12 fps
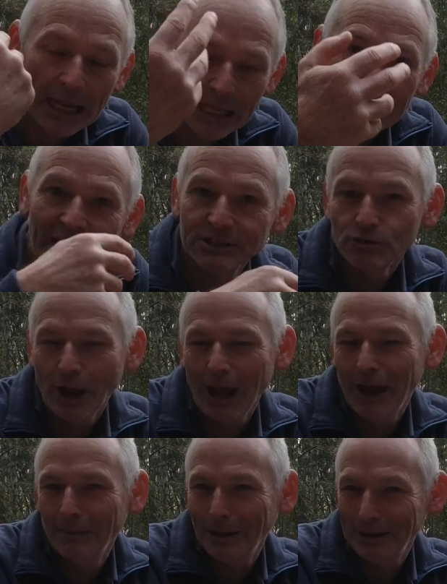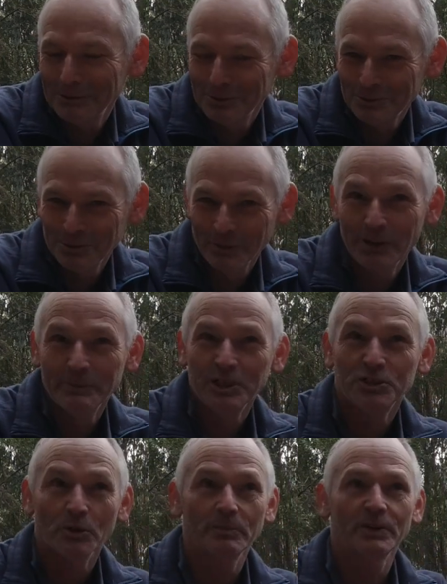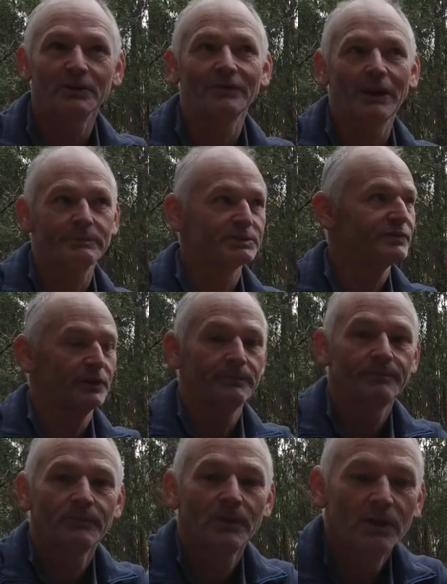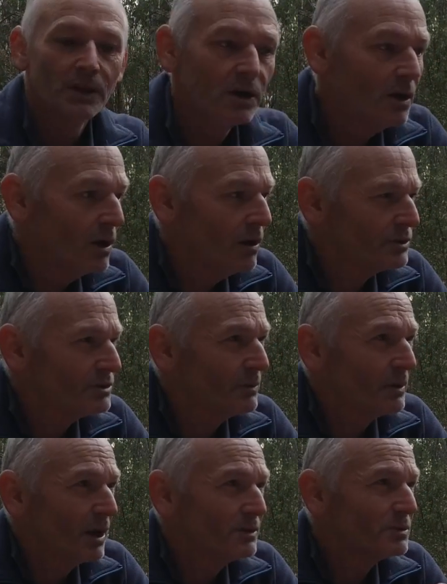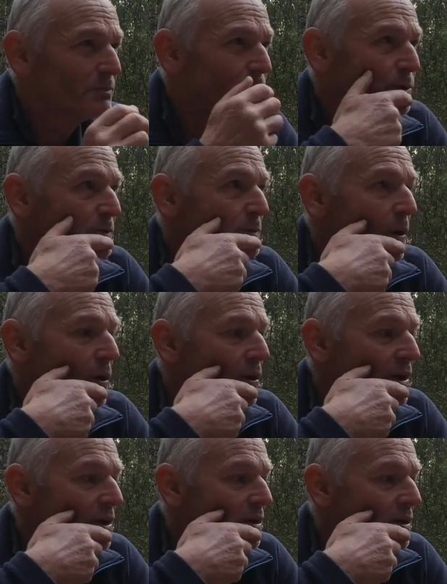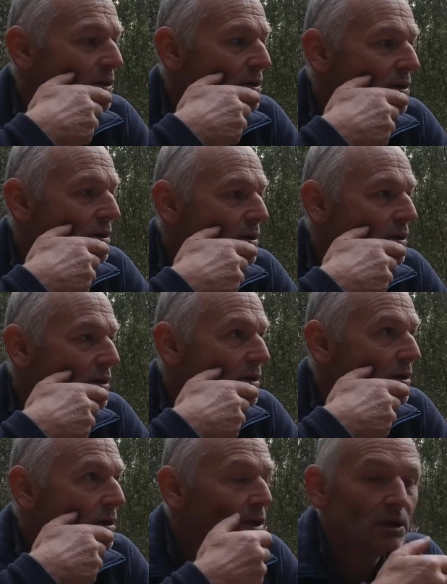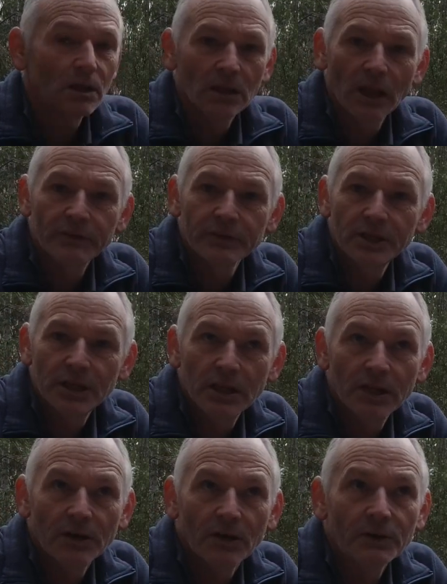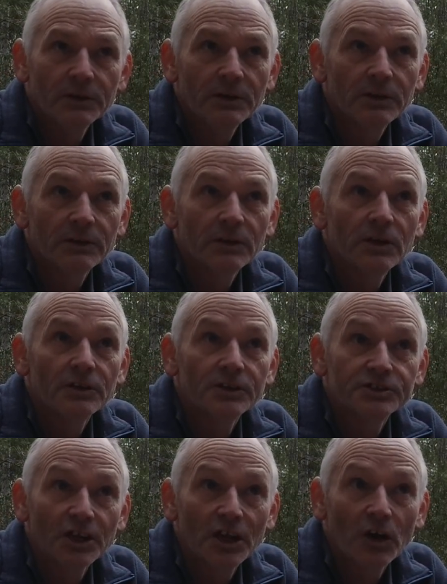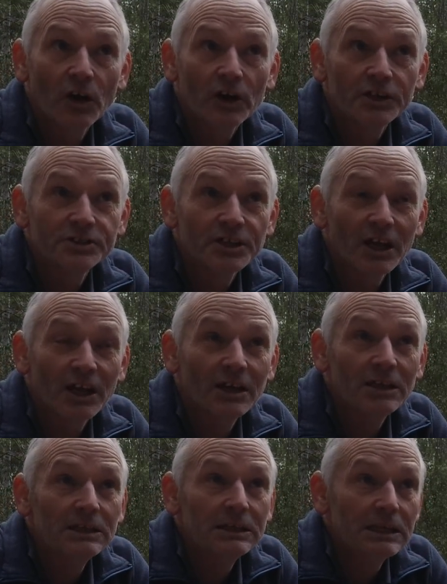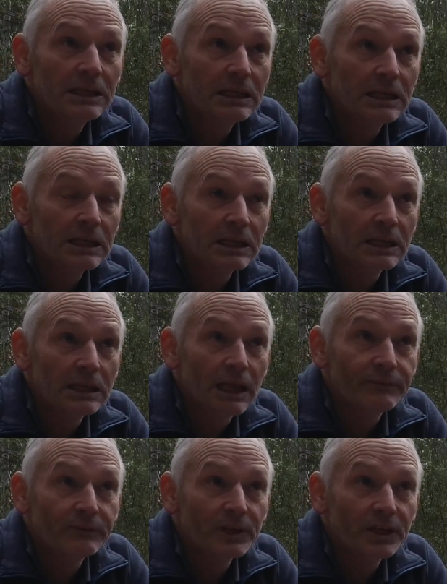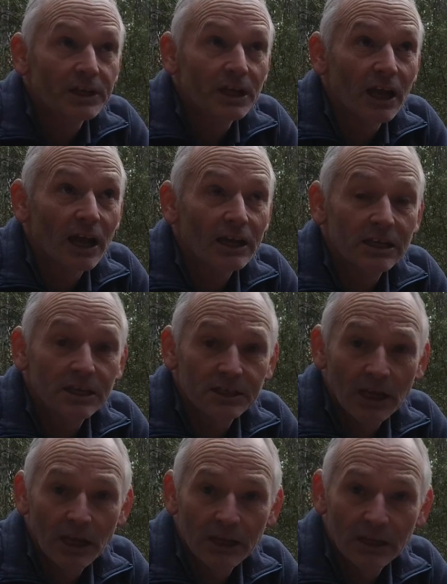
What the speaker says: It can add drama to an image, a bit of atmosphere. Right, so I'm going to put my lavalier kit on, the Sennheiser lavalier kit,